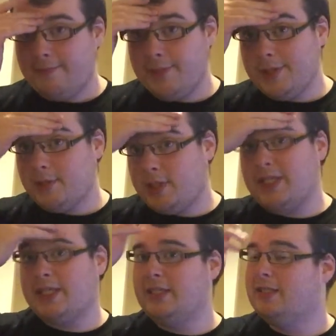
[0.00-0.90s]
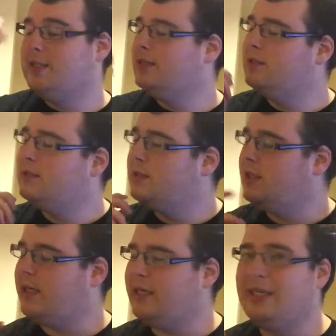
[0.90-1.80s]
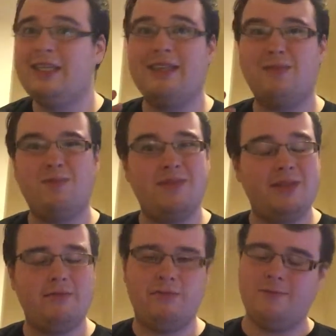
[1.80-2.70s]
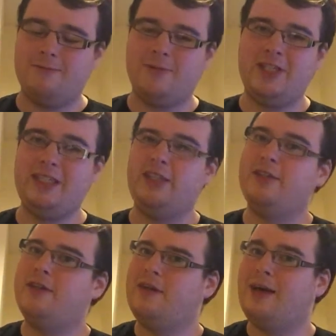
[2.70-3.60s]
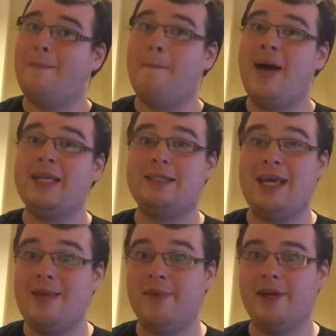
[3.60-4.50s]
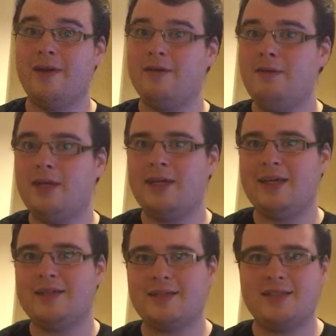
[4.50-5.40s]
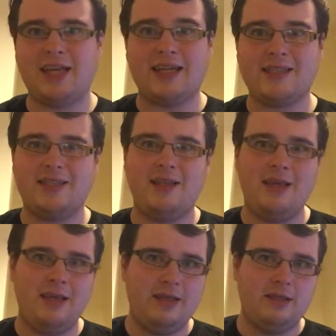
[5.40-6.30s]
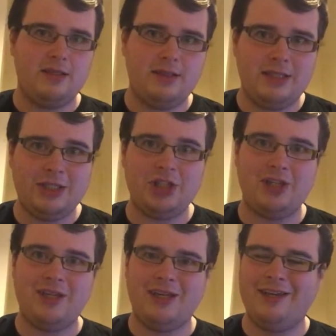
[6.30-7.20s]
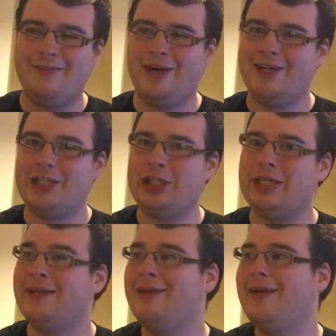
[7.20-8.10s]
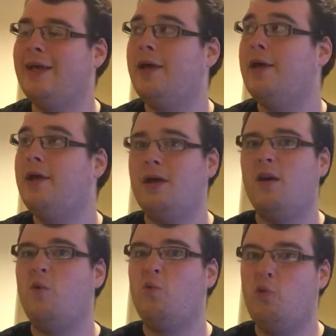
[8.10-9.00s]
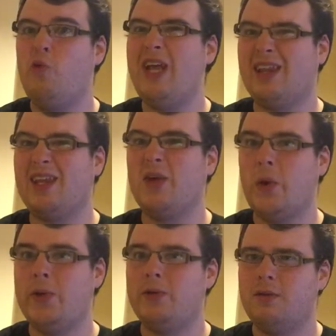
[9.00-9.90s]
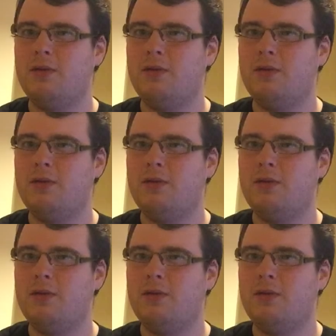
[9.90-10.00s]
But yeah, it's really good. Matt Damon as the titular Martian, really good.